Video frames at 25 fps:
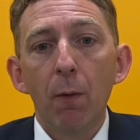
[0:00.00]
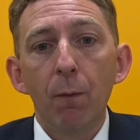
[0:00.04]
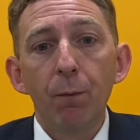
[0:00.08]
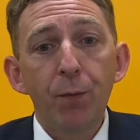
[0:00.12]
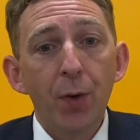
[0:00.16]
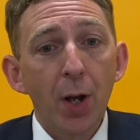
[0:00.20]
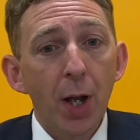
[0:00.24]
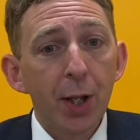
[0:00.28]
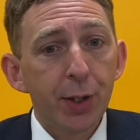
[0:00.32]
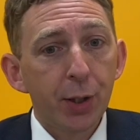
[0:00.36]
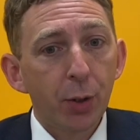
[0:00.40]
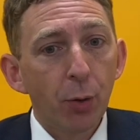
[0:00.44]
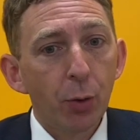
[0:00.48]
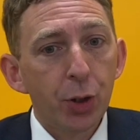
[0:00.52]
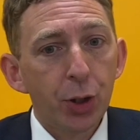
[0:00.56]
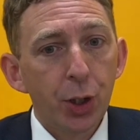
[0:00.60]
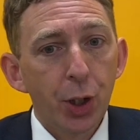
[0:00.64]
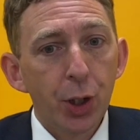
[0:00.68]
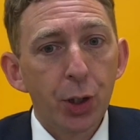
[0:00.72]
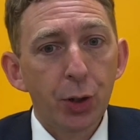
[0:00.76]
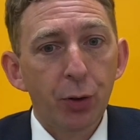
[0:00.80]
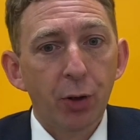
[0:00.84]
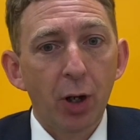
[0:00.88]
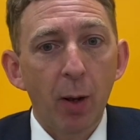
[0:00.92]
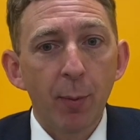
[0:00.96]
Vertical
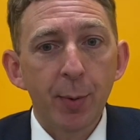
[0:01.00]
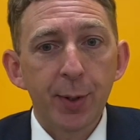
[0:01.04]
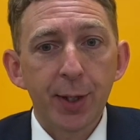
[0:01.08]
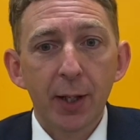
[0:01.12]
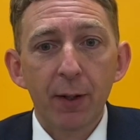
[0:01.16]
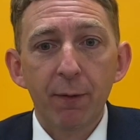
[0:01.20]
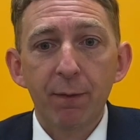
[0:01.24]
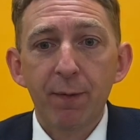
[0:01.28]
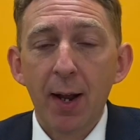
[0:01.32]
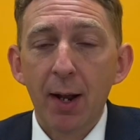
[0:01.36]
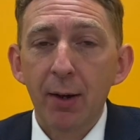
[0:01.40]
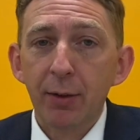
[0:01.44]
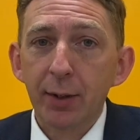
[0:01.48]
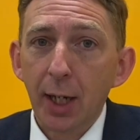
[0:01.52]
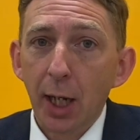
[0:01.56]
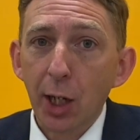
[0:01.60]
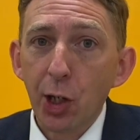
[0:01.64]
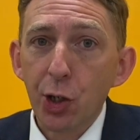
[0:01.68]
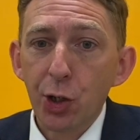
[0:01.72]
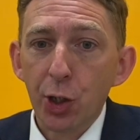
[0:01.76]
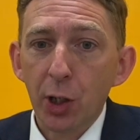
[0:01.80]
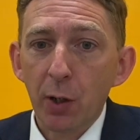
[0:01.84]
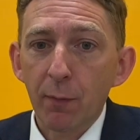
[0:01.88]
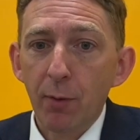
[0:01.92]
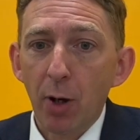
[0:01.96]
tutor groups are the
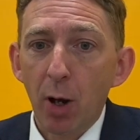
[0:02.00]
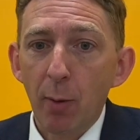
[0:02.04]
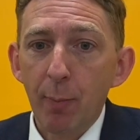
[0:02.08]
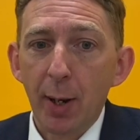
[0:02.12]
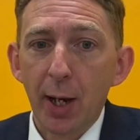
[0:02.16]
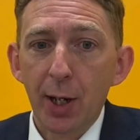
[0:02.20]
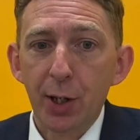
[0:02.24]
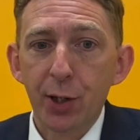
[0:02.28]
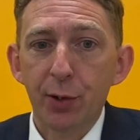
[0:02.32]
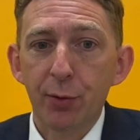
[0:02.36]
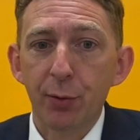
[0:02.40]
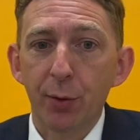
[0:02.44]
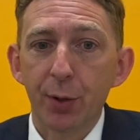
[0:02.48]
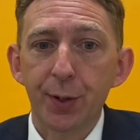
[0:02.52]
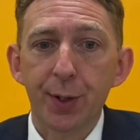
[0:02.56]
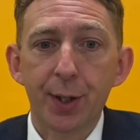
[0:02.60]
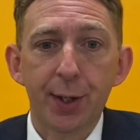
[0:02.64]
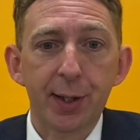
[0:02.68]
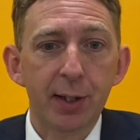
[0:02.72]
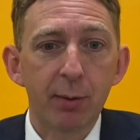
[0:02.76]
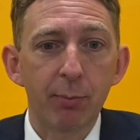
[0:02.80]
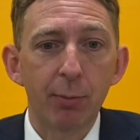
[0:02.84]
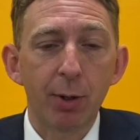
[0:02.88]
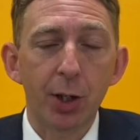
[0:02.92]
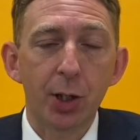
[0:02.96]
foundation of our pastoral
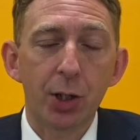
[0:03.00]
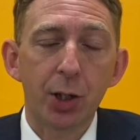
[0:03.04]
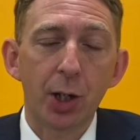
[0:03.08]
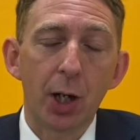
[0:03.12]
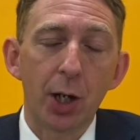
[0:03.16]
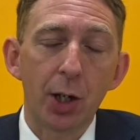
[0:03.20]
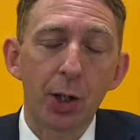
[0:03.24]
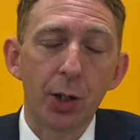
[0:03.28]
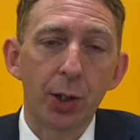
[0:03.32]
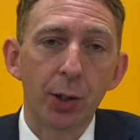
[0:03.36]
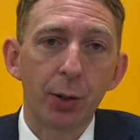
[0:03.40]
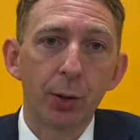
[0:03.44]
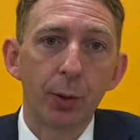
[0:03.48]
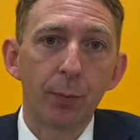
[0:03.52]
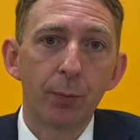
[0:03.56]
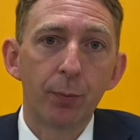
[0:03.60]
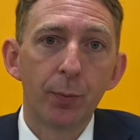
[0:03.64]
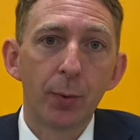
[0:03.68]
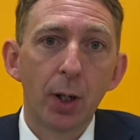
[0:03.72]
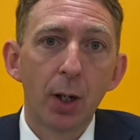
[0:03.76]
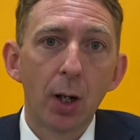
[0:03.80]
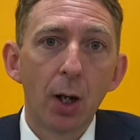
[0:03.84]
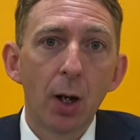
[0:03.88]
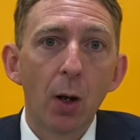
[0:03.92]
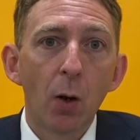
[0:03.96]
system at Churchill.
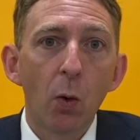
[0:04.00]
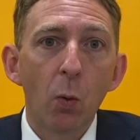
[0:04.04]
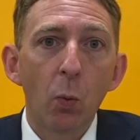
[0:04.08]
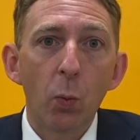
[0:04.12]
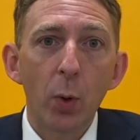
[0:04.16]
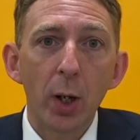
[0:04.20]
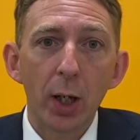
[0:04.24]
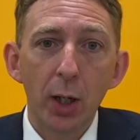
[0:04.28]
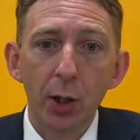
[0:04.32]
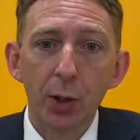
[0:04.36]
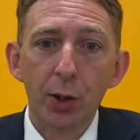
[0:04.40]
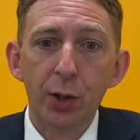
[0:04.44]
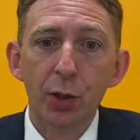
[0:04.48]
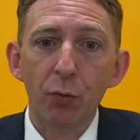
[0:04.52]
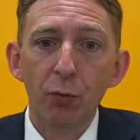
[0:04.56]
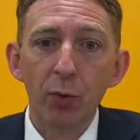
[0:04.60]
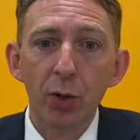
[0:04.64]
We looked at